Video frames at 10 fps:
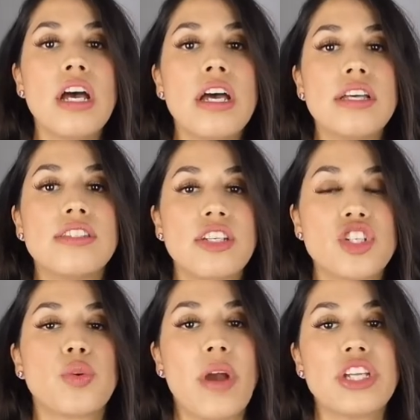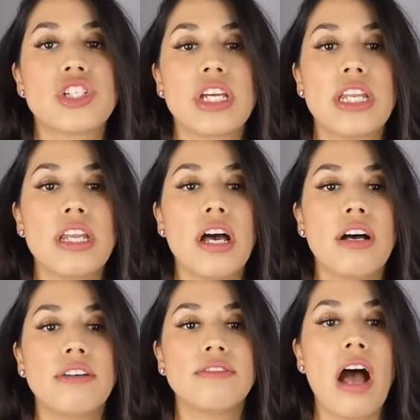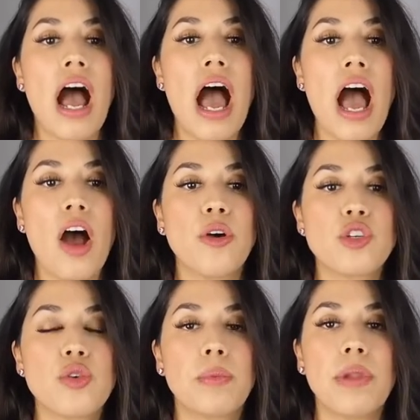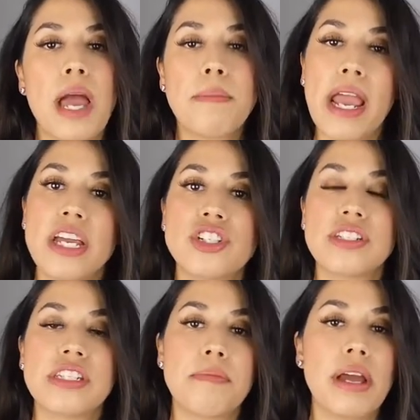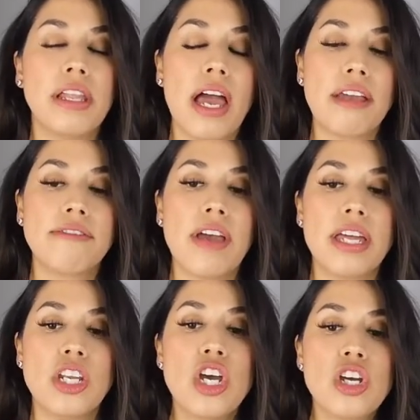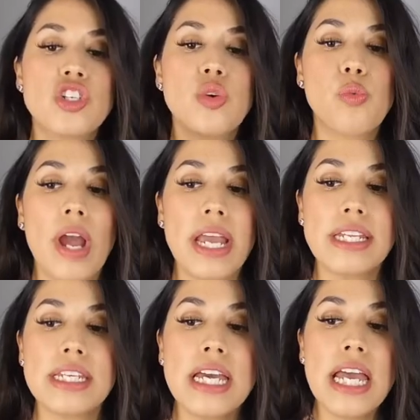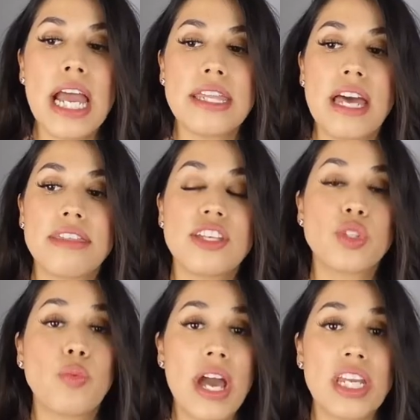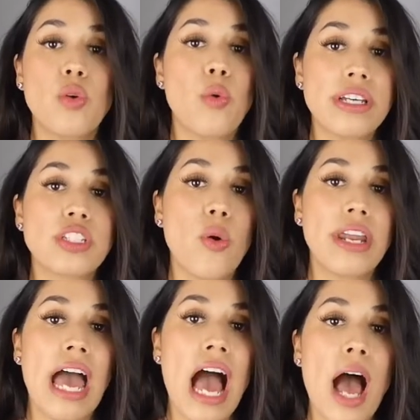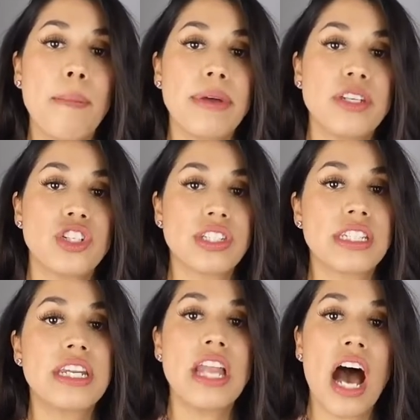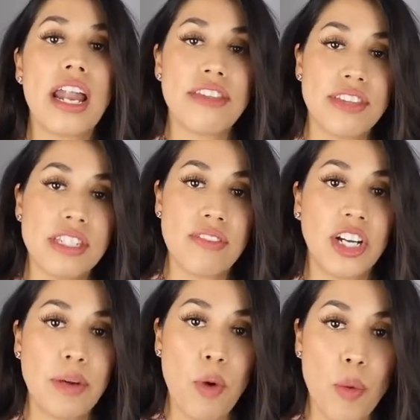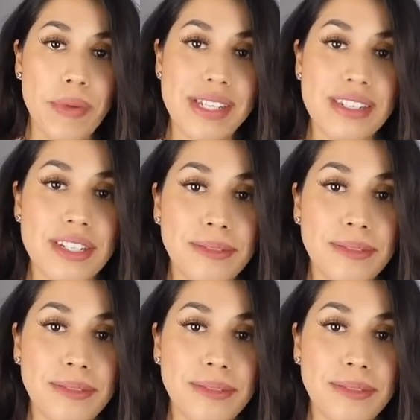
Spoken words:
situation of how to apply patience in my life and to wait, and that this wedding was going to happen, just not at this very moment.